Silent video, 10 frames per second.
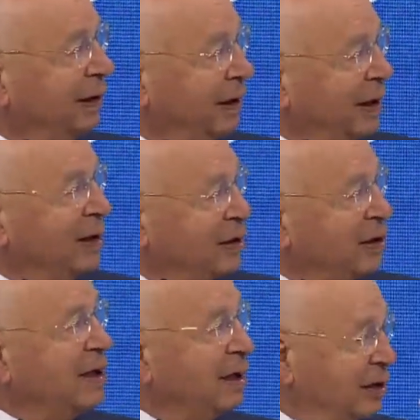
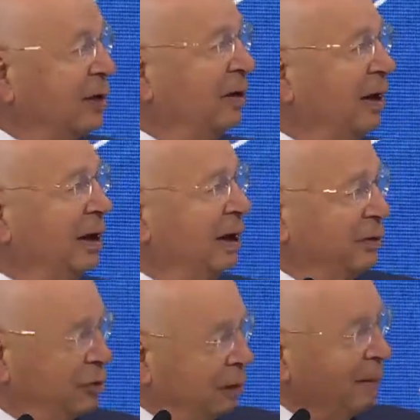raised yesterday.
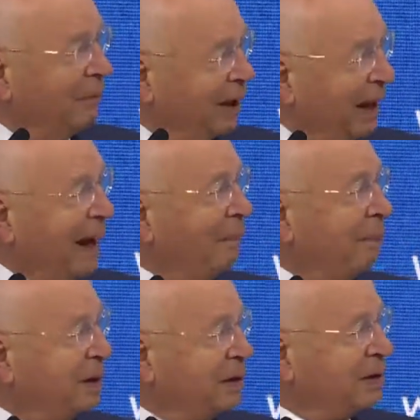So I'm very
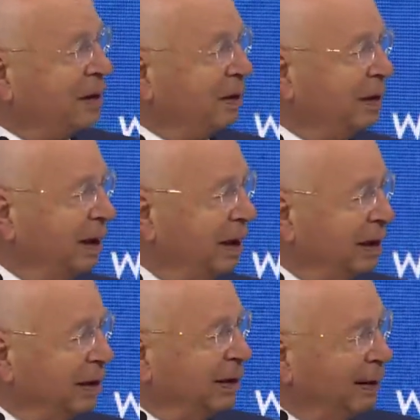happy that
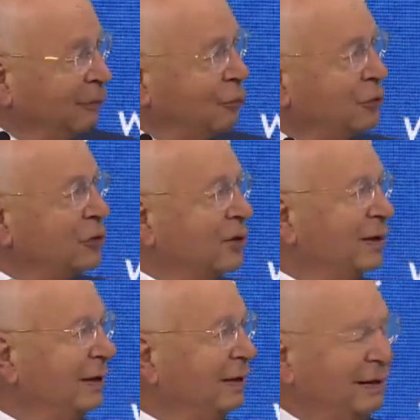in Davos
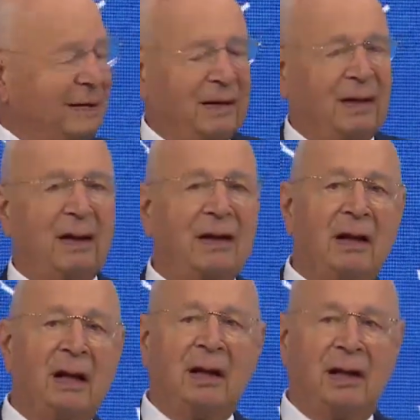
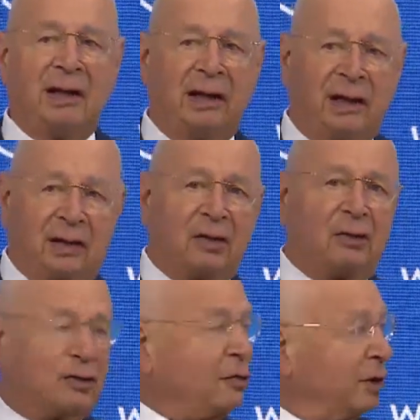he gets
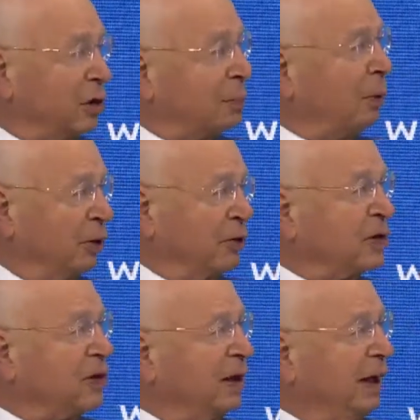also
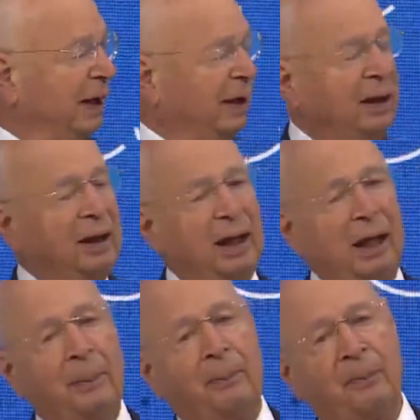response.
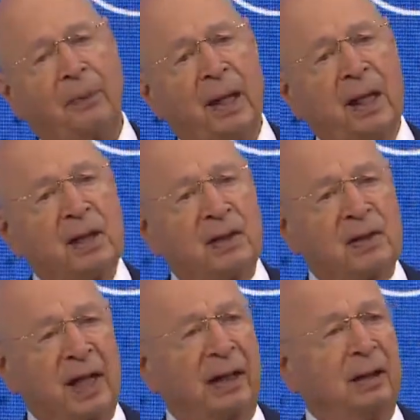And
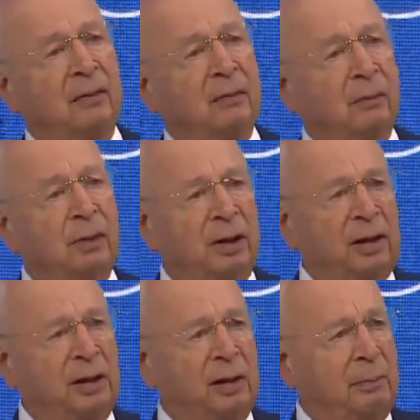second, what
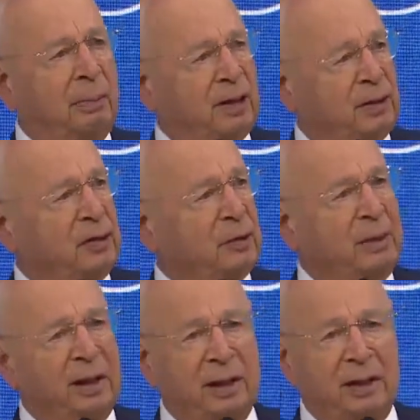impresses
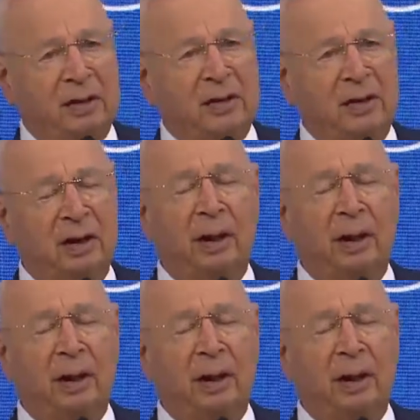me as